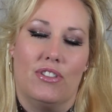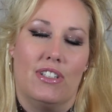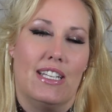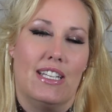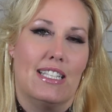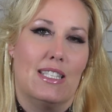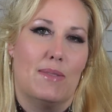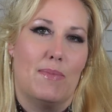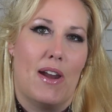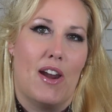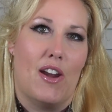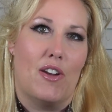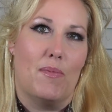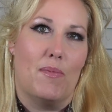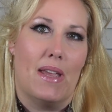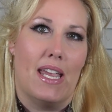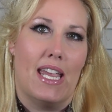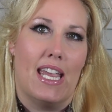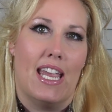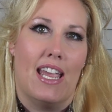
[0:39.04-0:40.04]
inspired
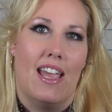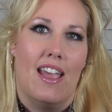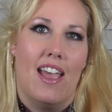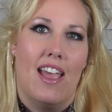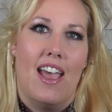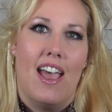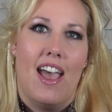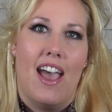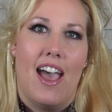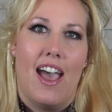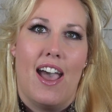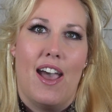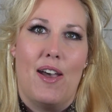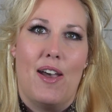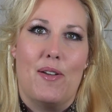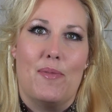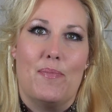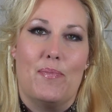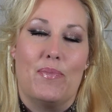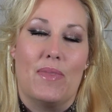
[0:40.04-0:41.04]
me.
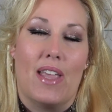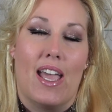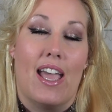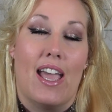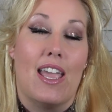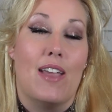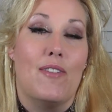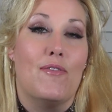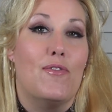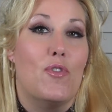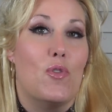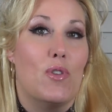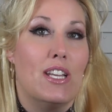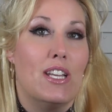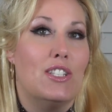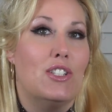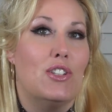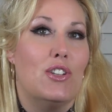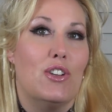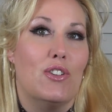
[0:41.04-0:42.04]
I am
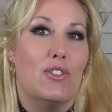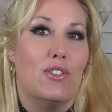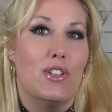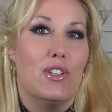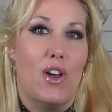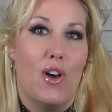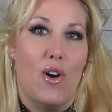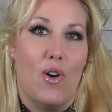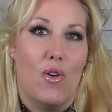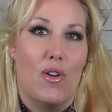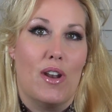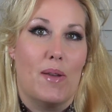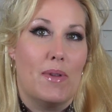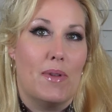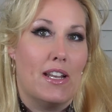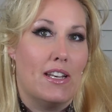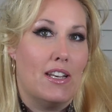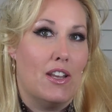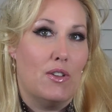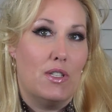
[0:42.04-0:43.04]
42 years old. I'm
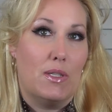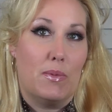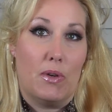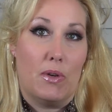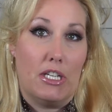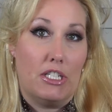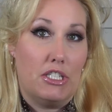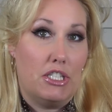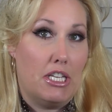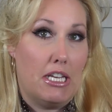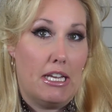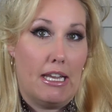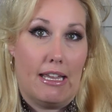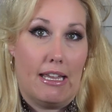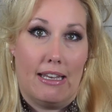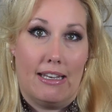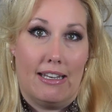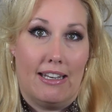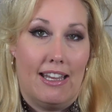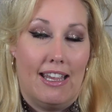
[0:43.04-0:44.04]
not no spring
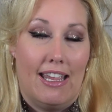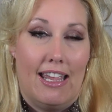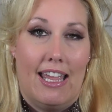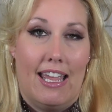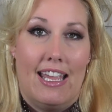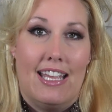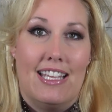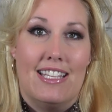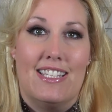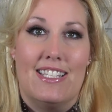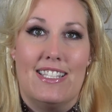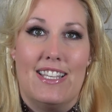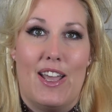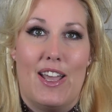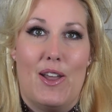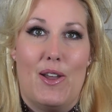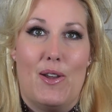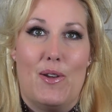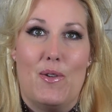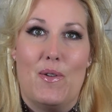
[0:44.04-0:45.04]
chicken.
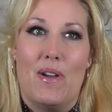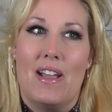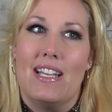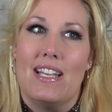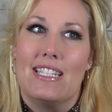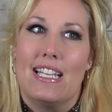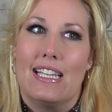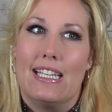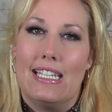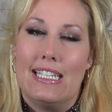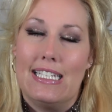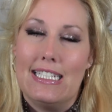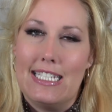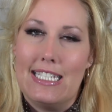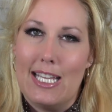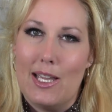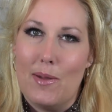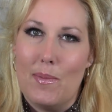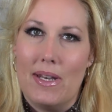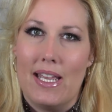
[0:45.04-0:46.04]
So it's a little
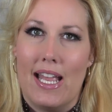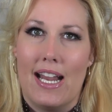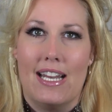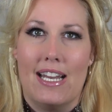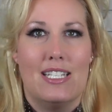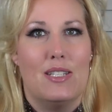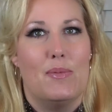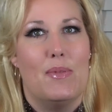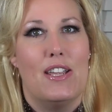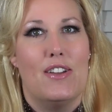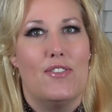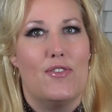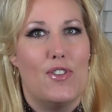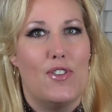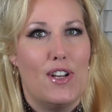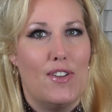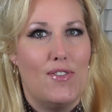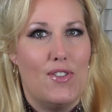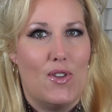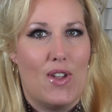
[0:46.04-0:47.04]
intimidating to be in
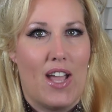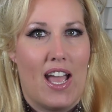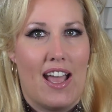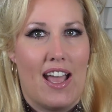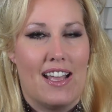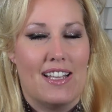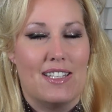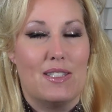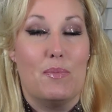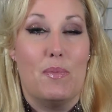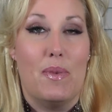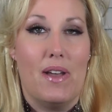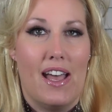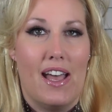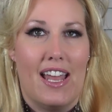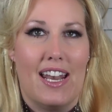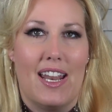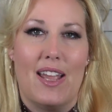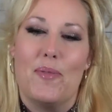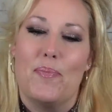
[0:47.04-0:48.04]
front of you guys,
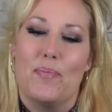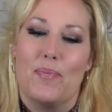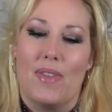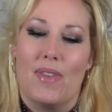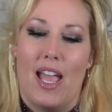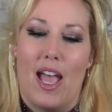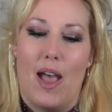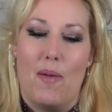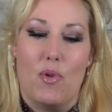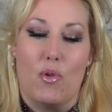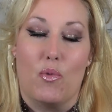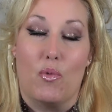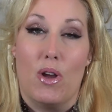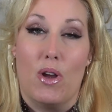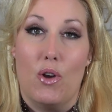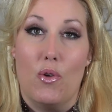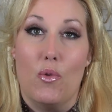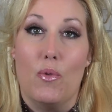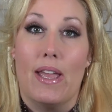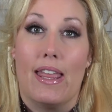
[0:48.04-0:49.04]
but I'm going to
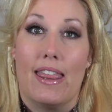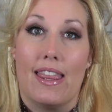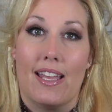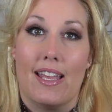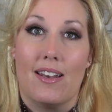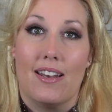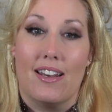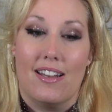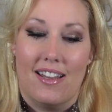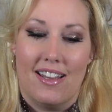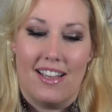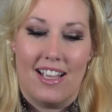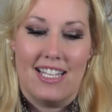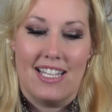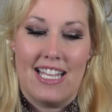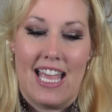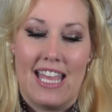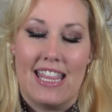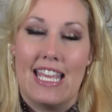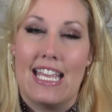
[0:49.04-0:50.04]
roll with it
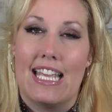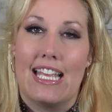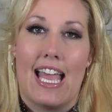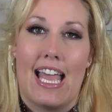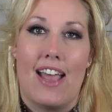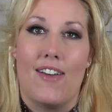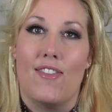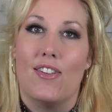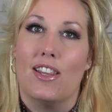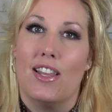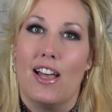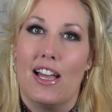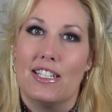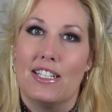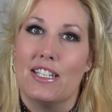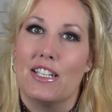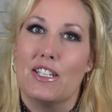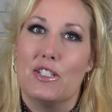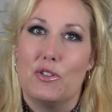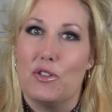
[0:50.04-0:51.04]
because I think I have a lot
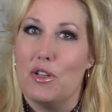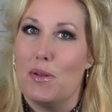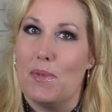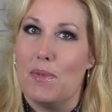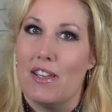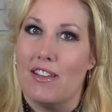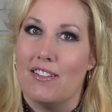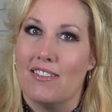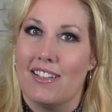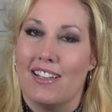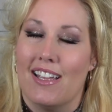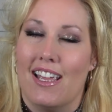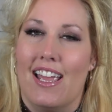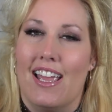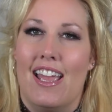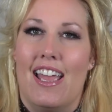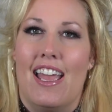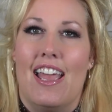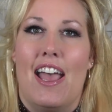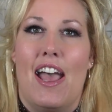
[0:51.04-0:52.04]
to contribute.
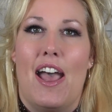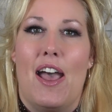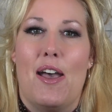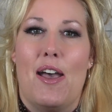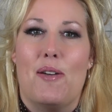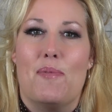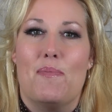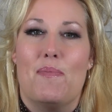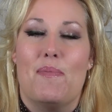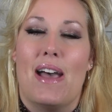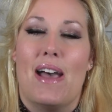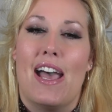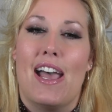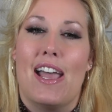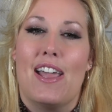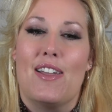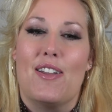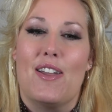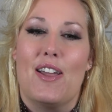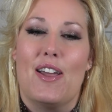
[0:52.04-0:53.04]

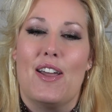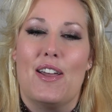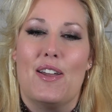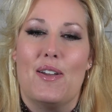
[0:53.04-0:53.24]
My